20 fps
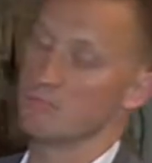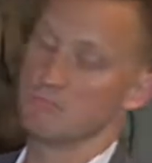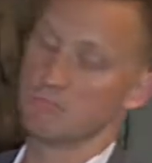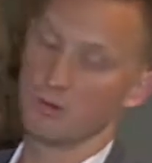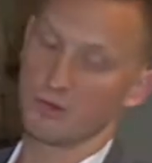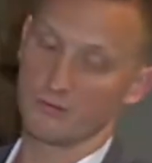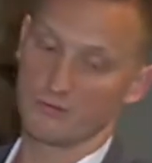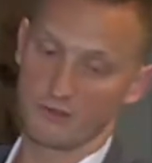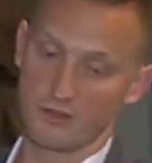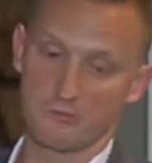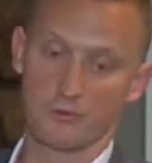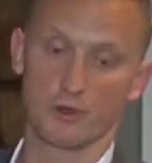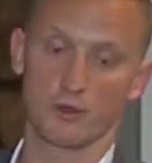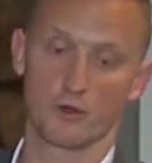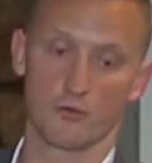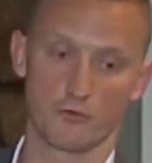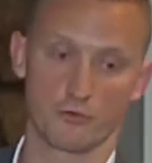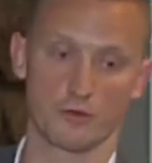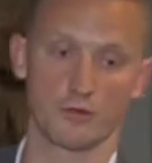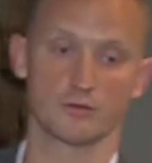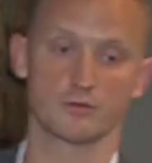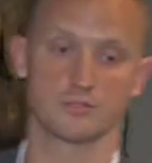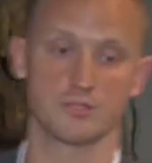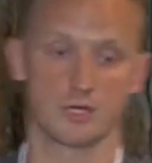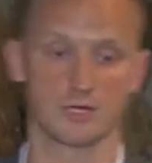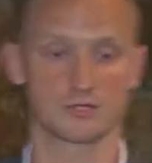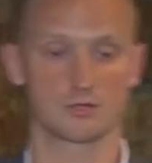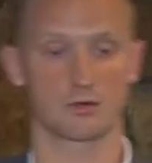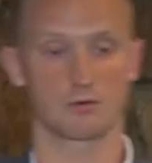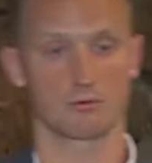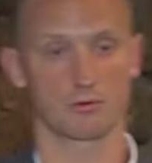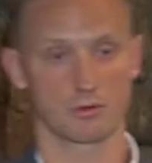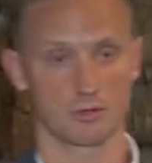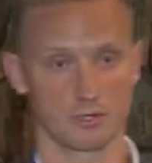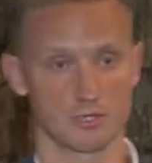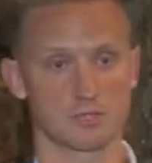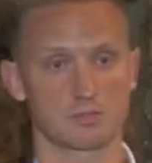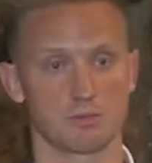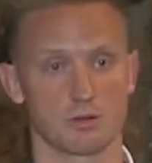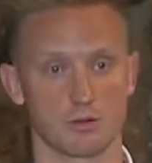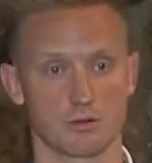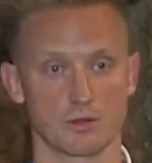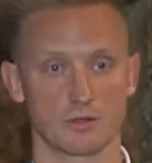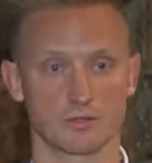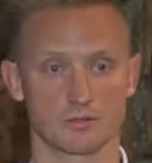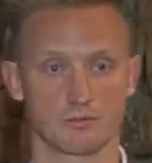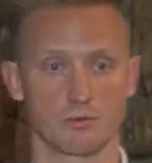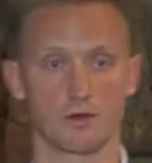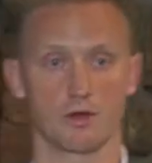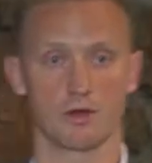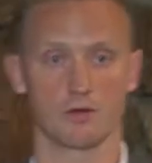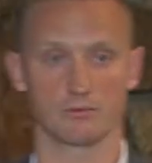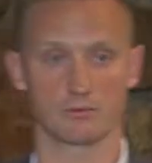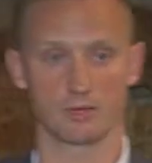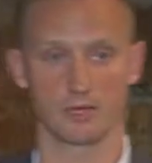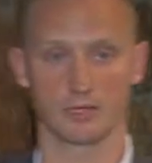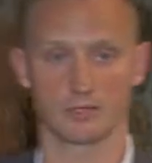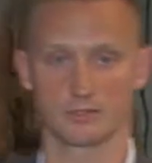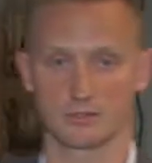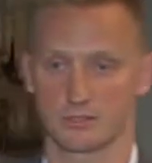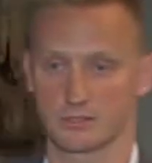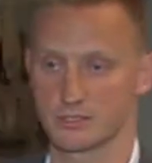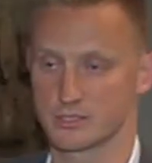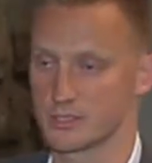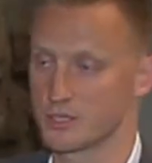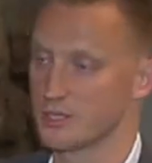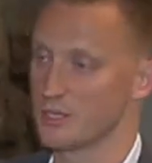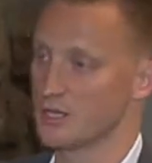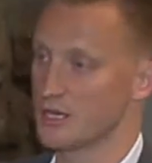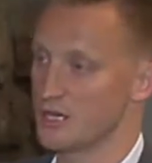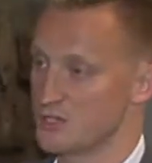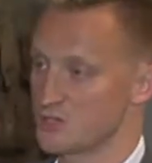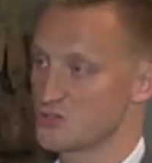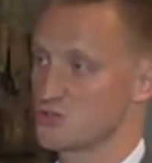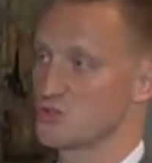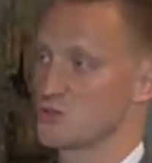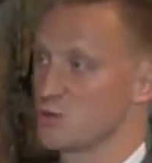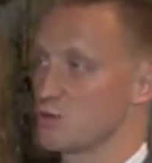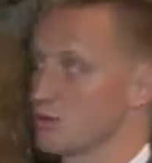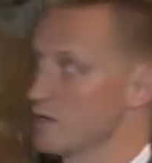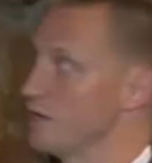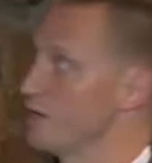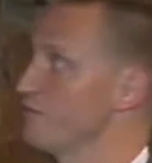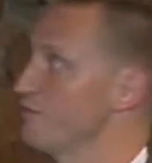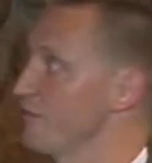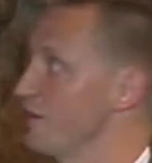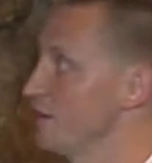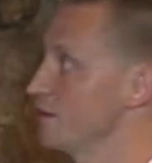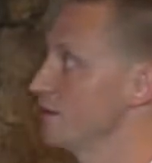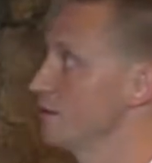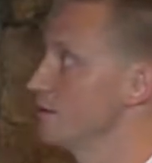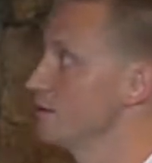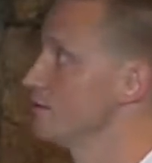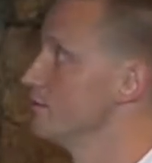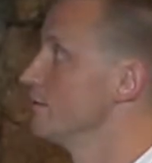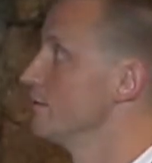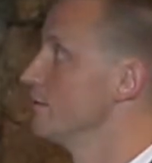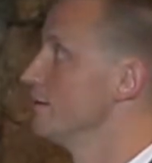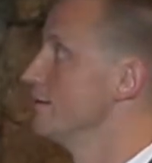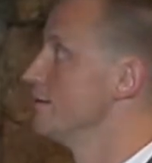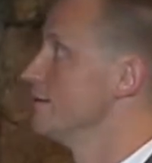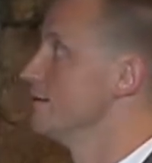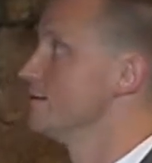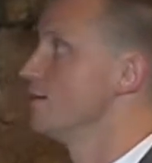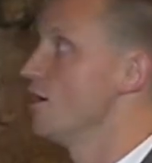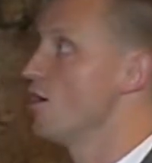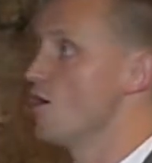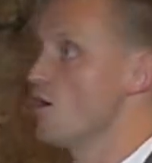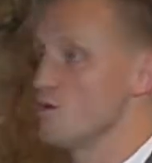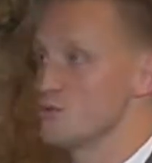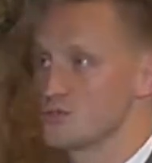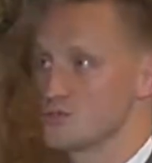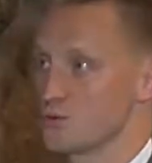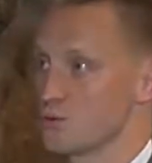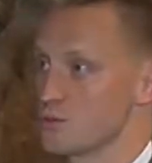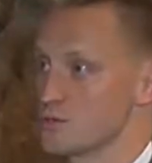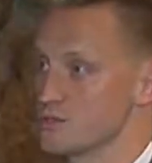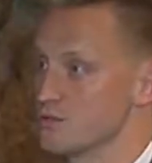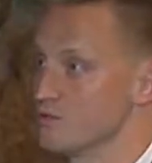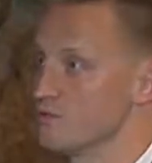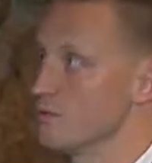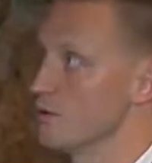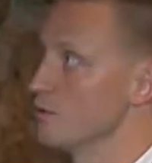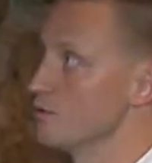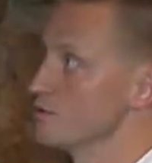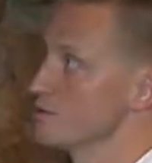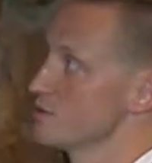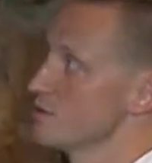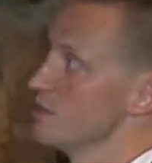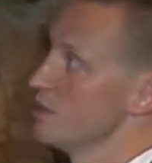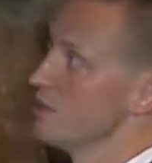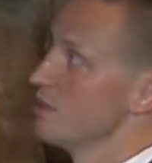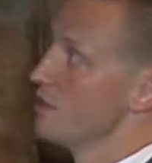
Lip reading: but female overdose deaths are really exploding as well. Okay, so it's truly affecting all sorts of folks.